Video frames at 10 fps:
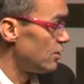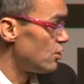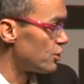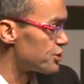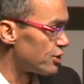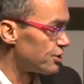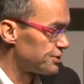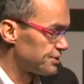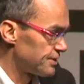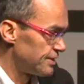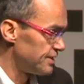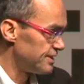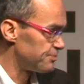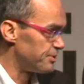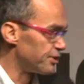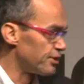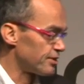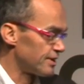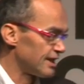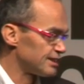the choice is
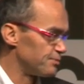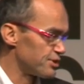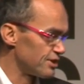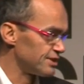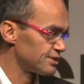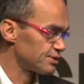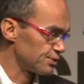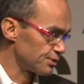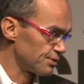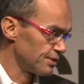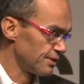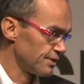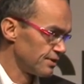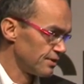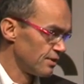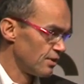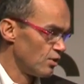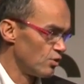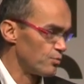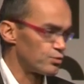bigger at specialist store,
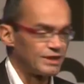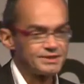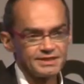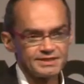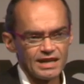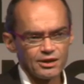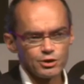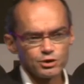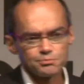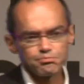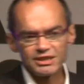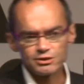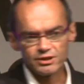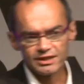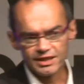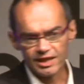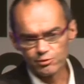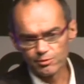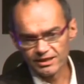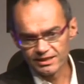the prices are not better at
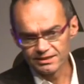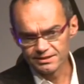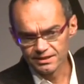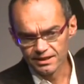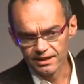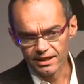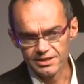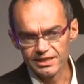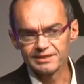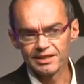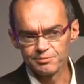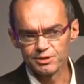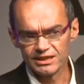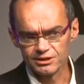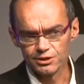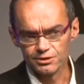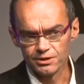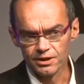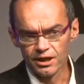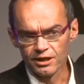hypermarkets, and the excitement has gone.
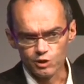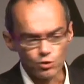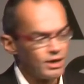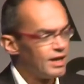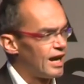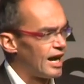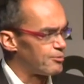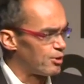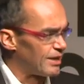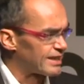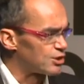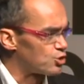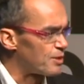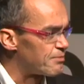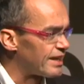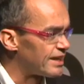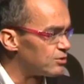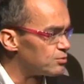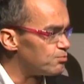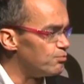So hypermarket
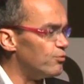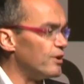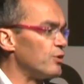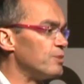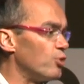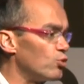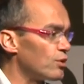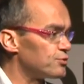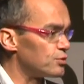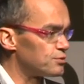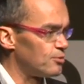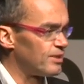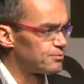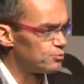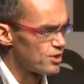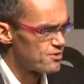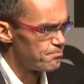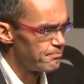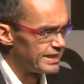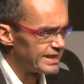remain a very powerful format with
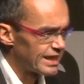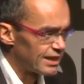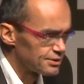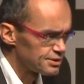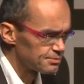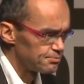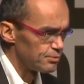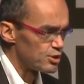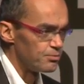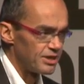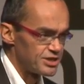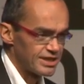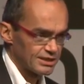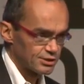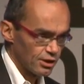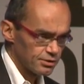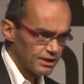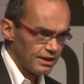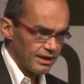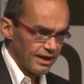many clients, but magic has gone,
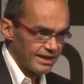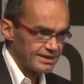and